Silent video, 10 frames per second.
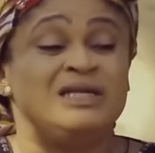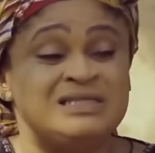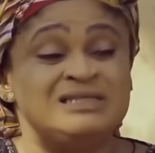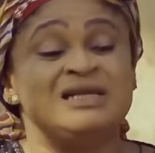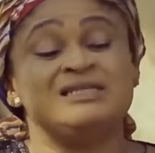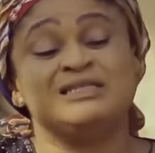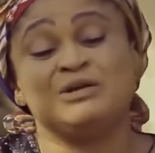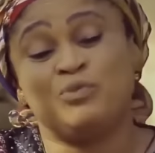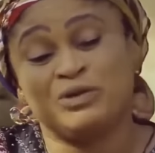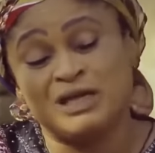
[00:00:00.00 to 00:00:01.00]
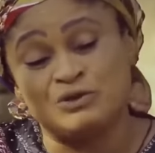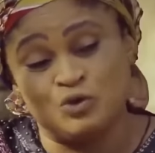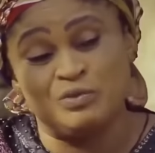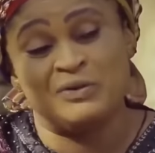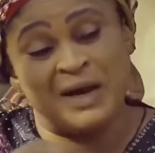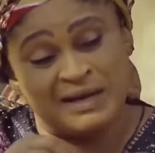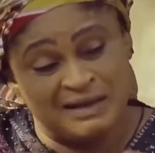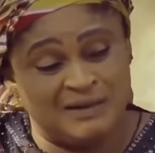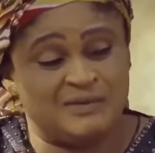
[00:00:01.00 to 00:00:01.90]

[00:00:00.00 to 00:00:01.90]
only thing that is important to me right